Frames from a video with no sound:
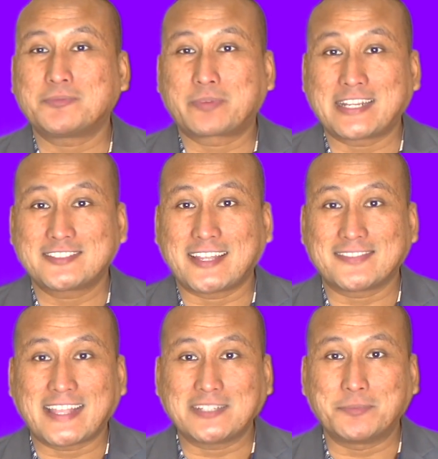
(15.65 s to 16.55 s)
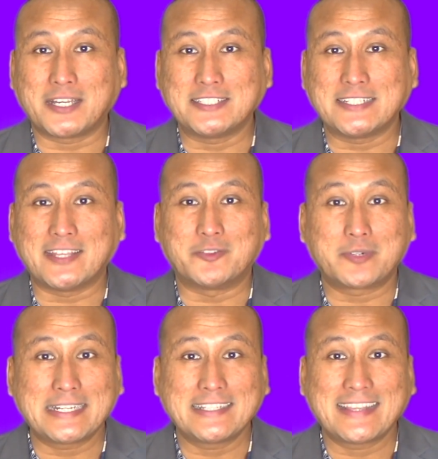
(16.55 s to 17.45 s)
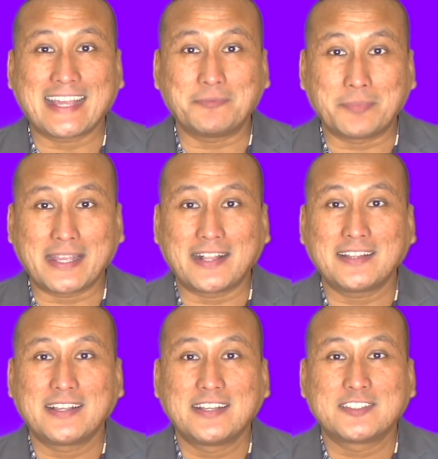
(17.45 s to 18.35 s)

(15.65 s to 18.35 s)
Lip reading: press that like button, and ring that bell